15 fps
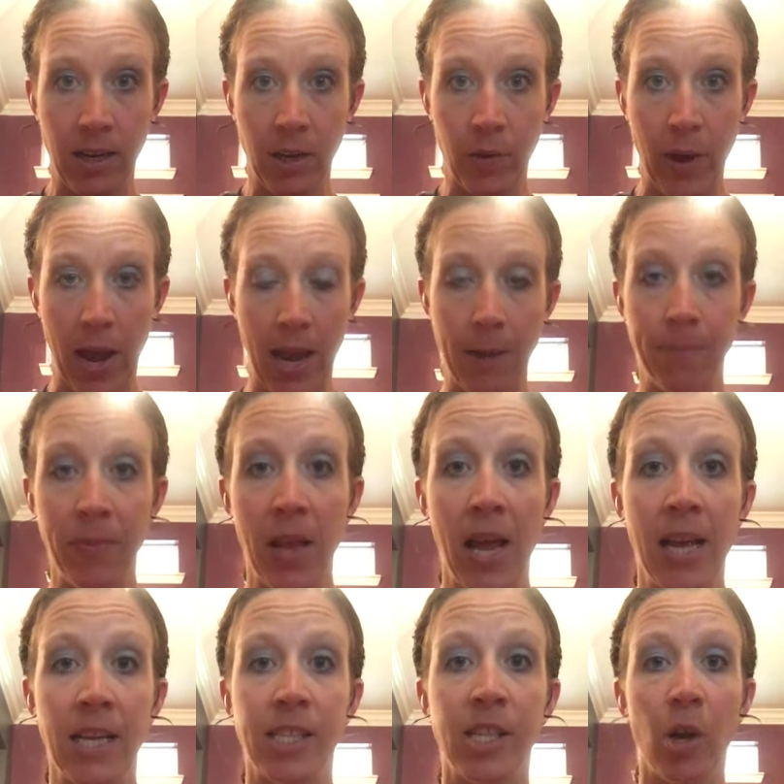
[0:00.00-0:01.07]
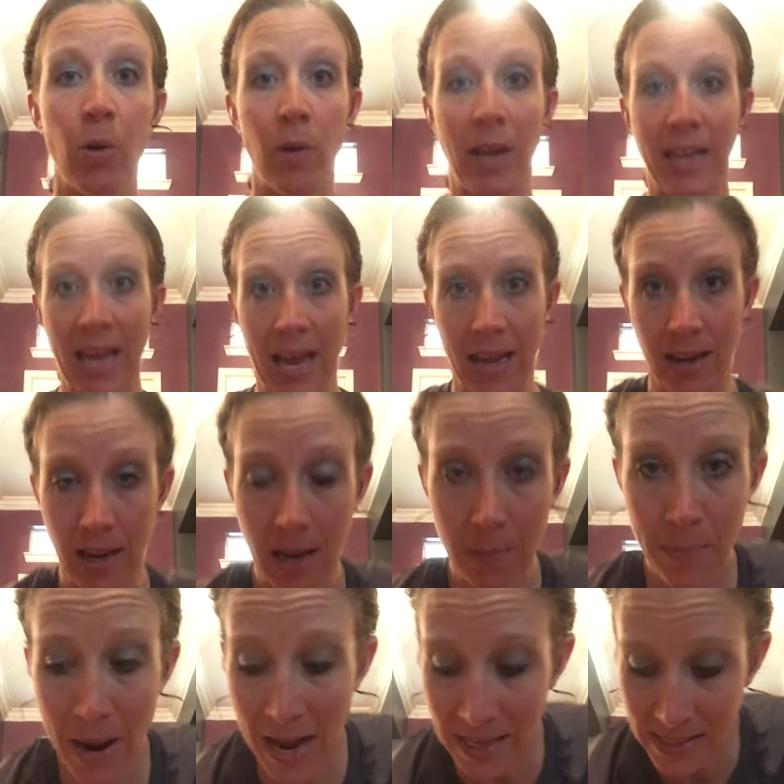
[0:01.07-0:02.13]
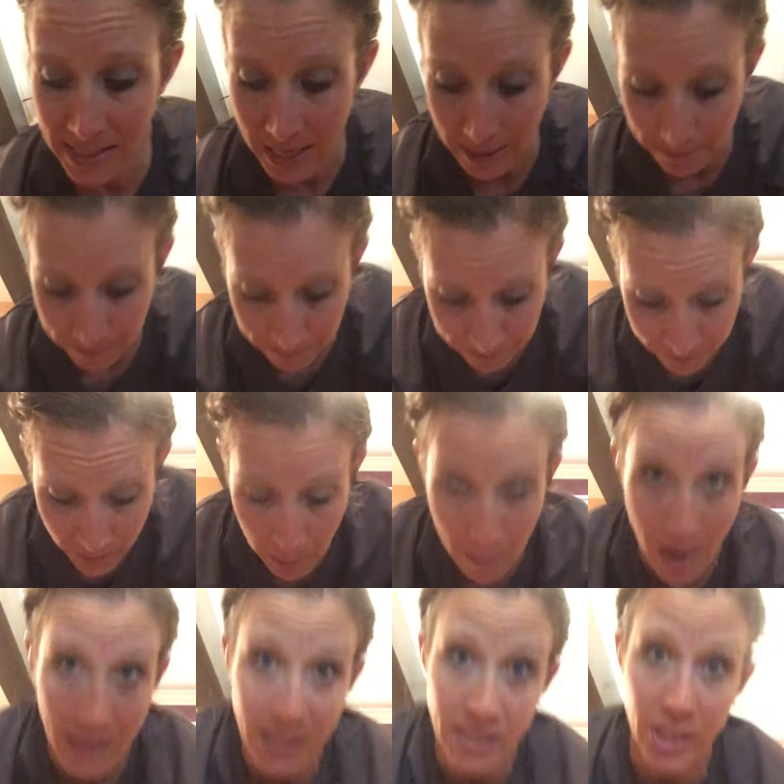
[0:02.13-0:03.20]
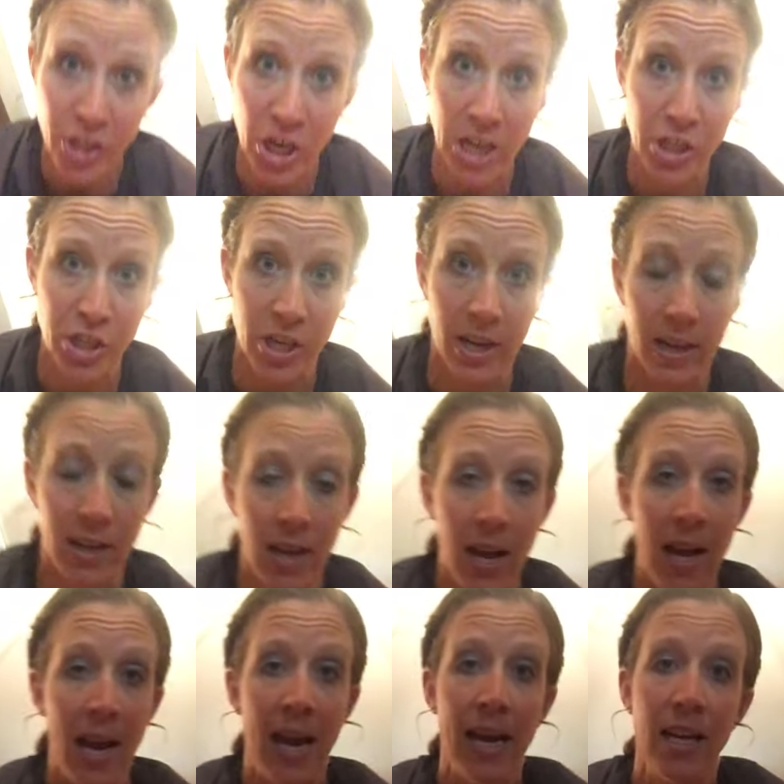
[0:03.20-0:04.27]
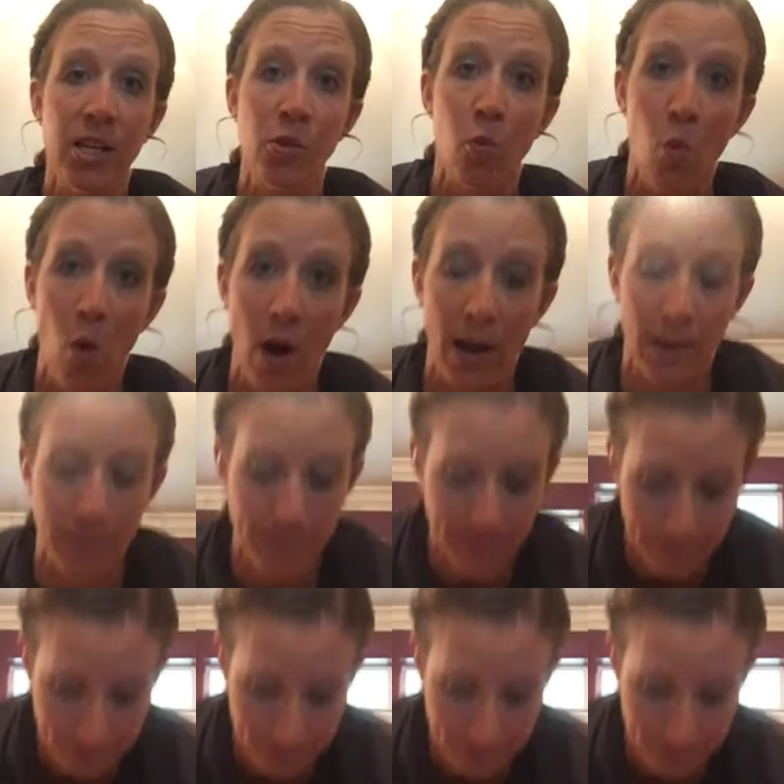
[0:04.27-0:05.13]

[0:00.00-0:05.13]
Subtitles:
Okay, so again, in passing, my suggestion is one,